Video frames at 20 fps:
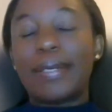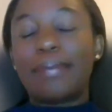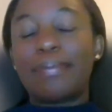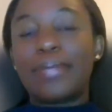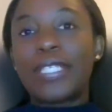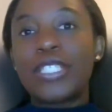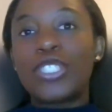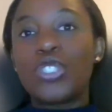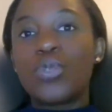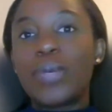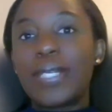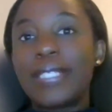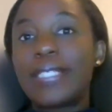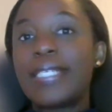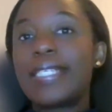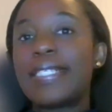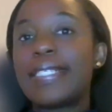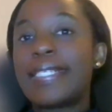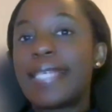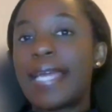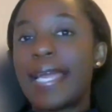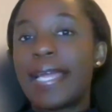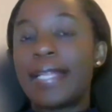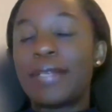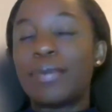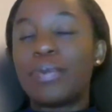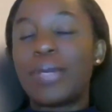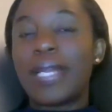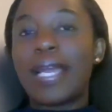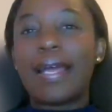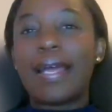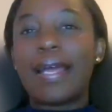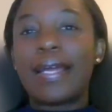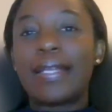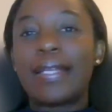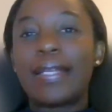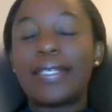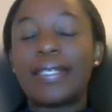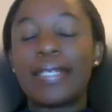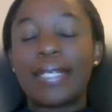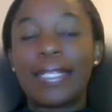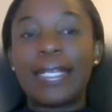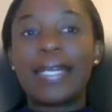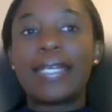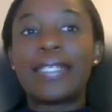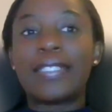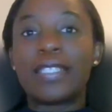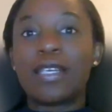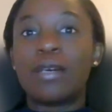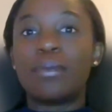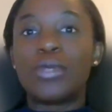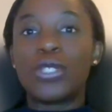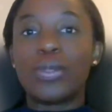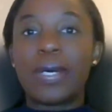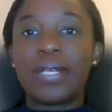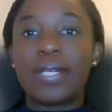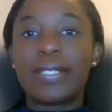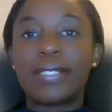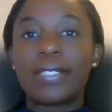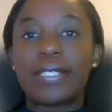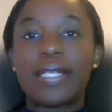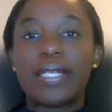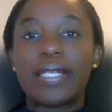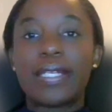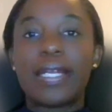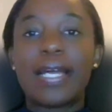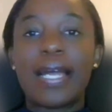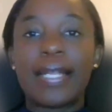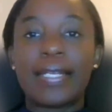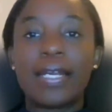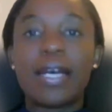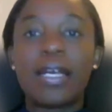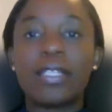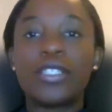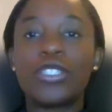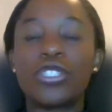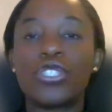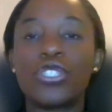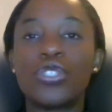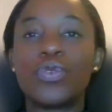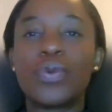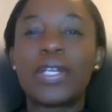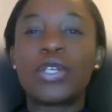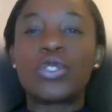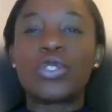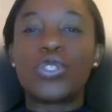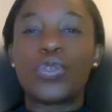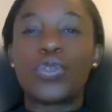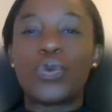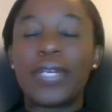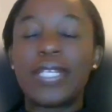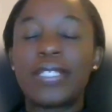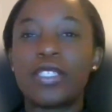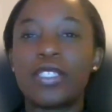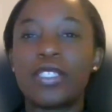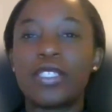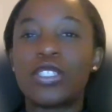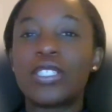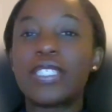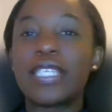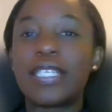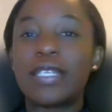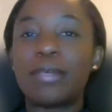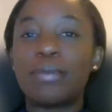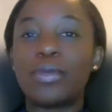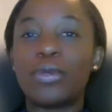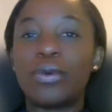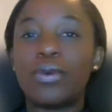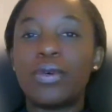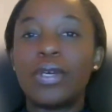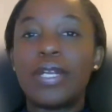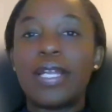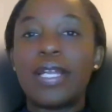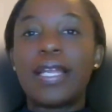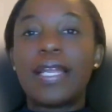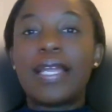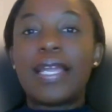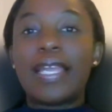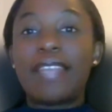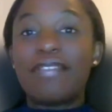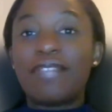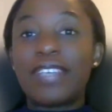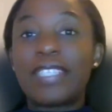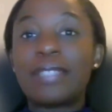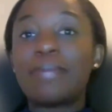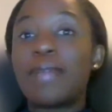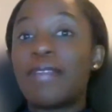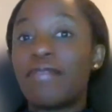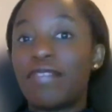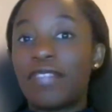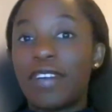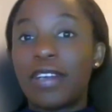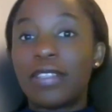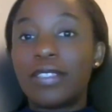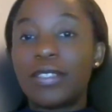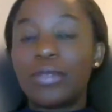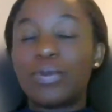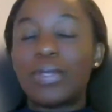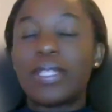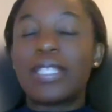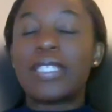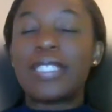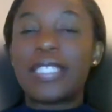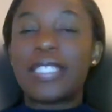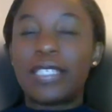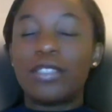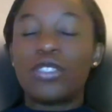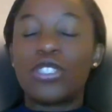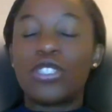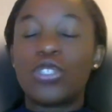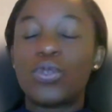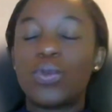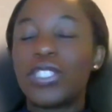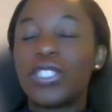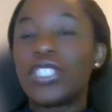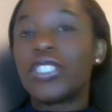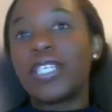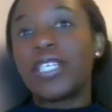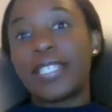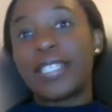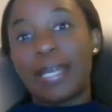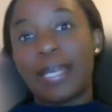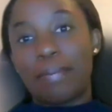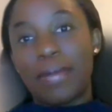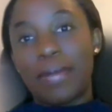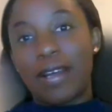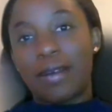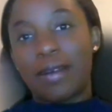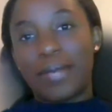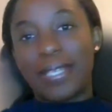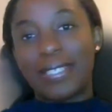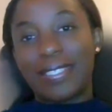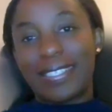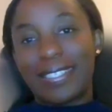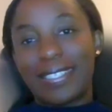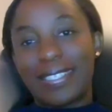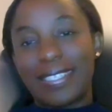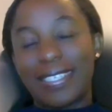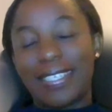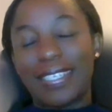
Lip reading: But in 2010, we had a client come to us and asked us to create a sustainable investment fund with a tilt towards gender empowerment.